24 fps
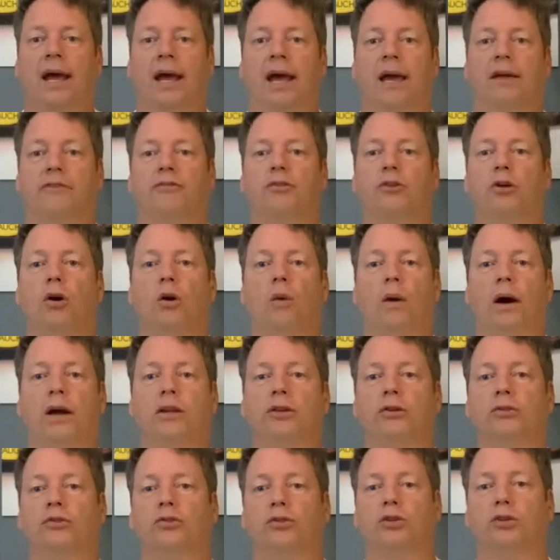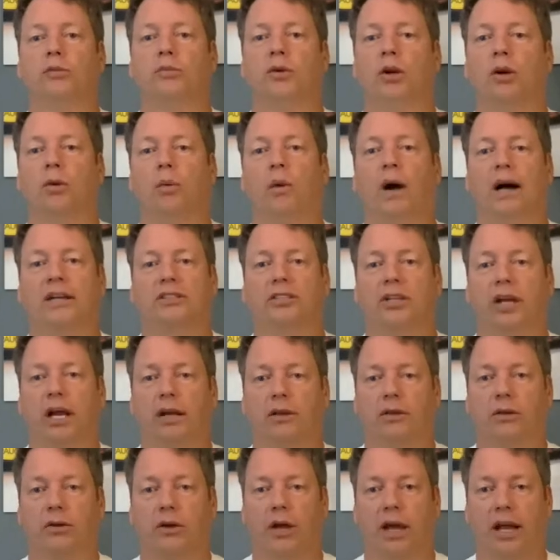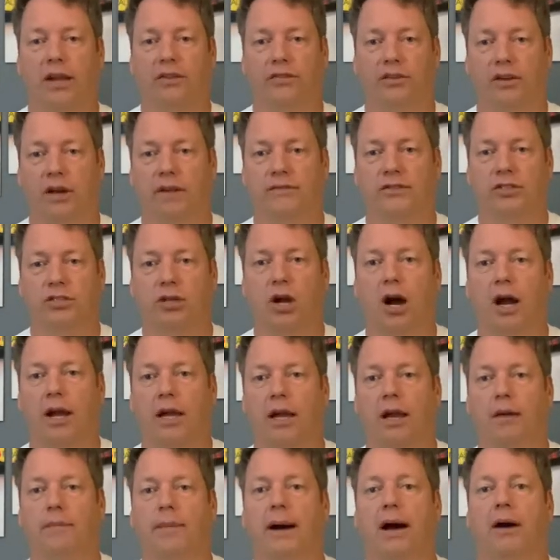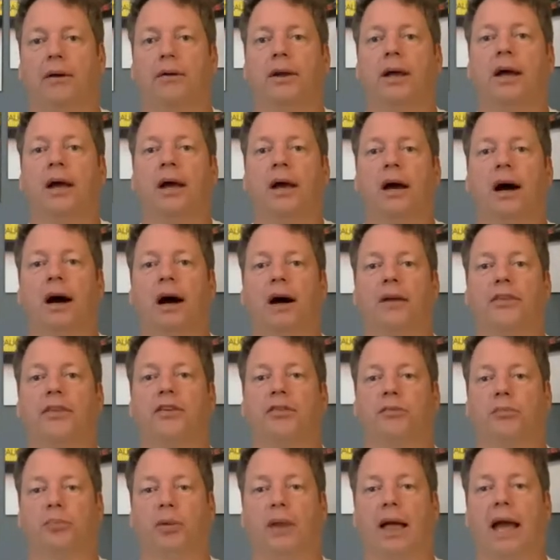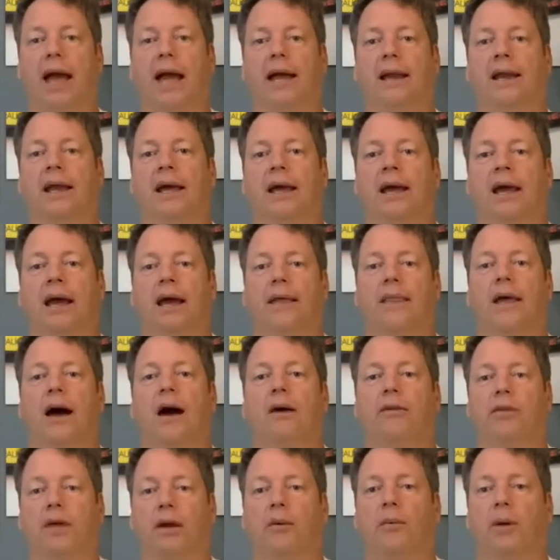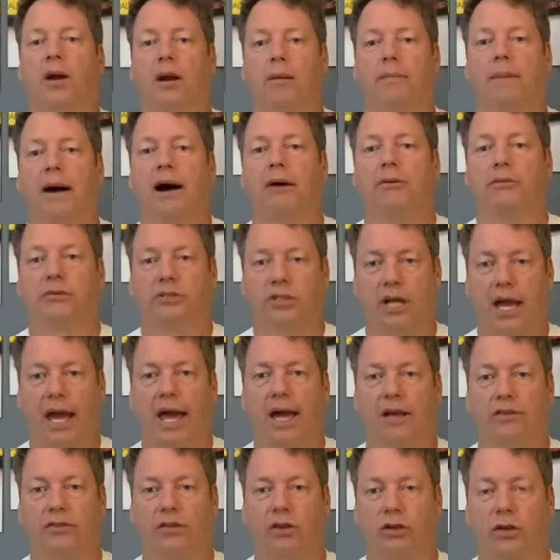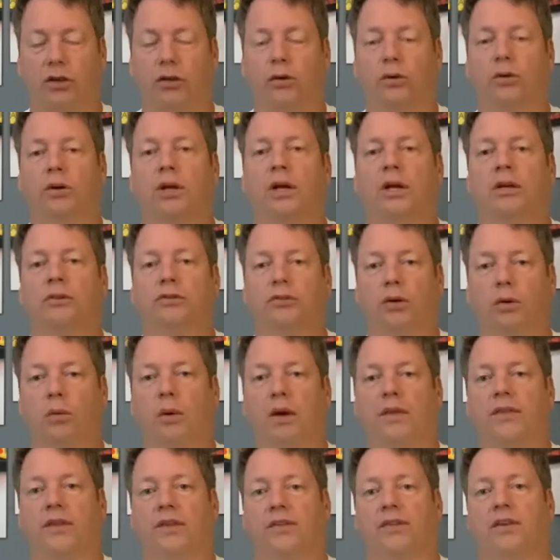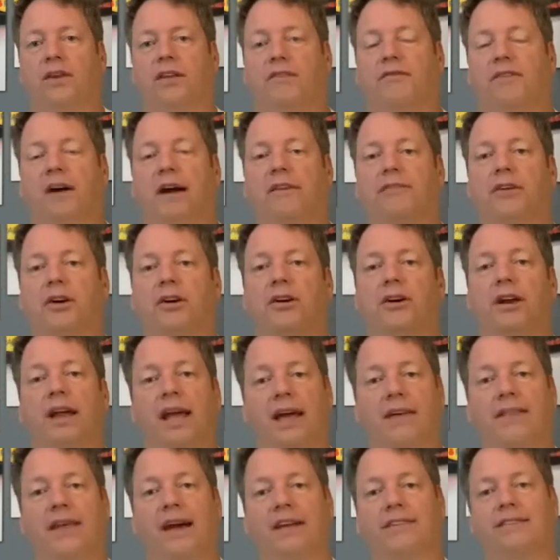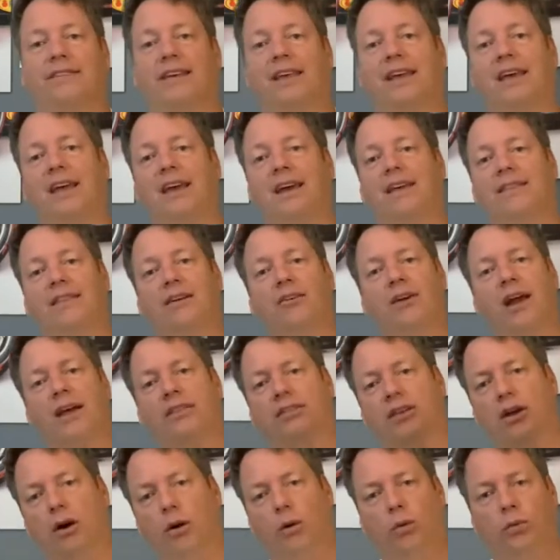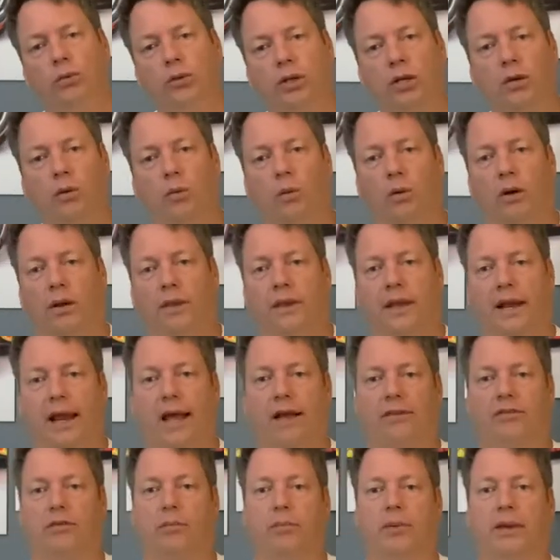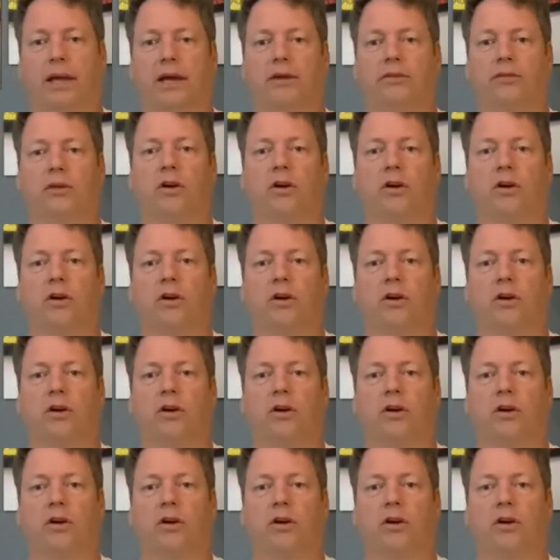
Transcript: If you go on YouTube, you can watch Helio Castroneves talking about this plan and how they went about to execute to win this Indy 500. And that's the key. And they're not the only one that has a plan.